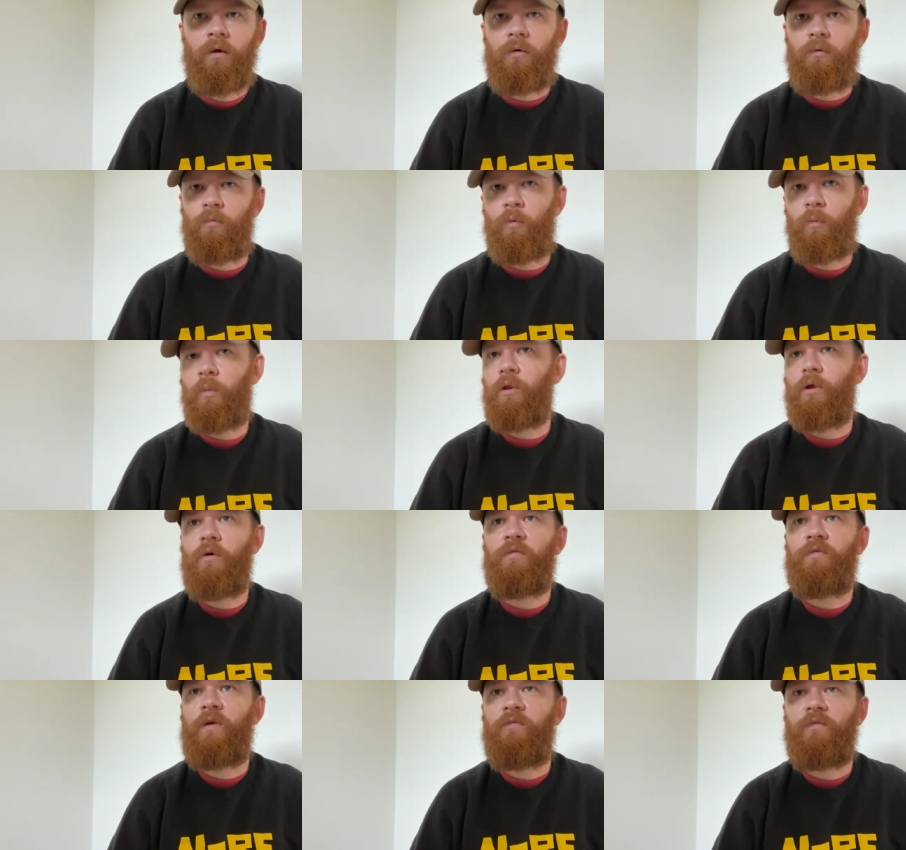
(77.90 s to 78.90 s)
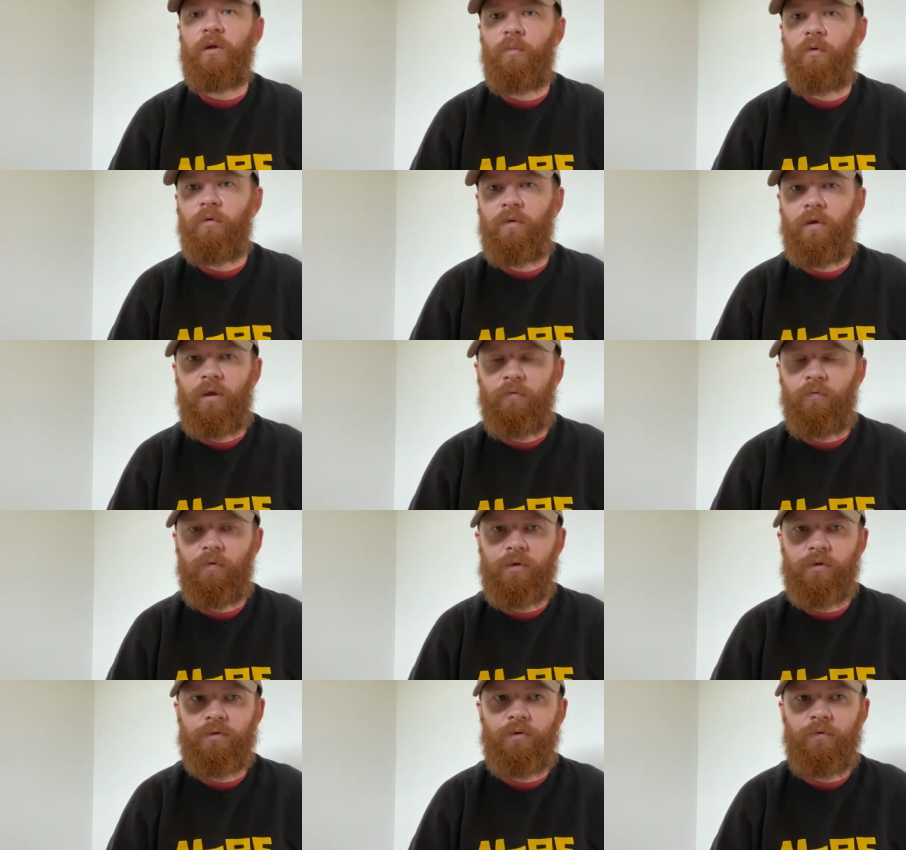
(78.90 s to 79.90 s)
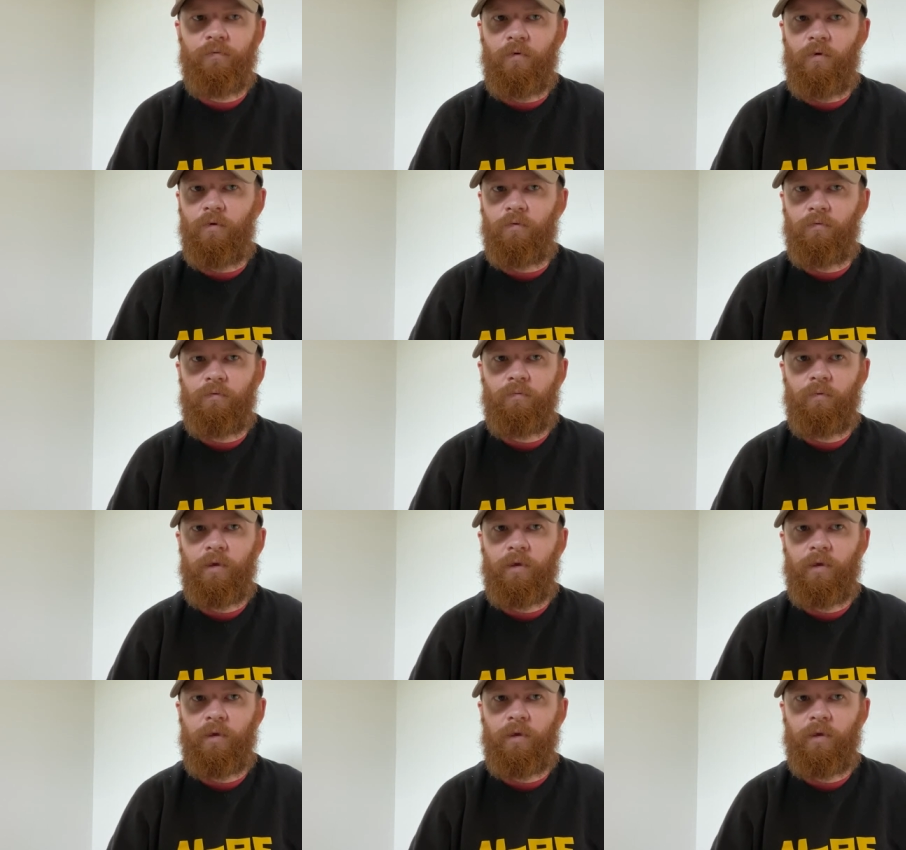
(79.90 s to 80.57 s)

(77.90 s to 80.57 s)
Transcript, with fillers: or below 70% of registered voters.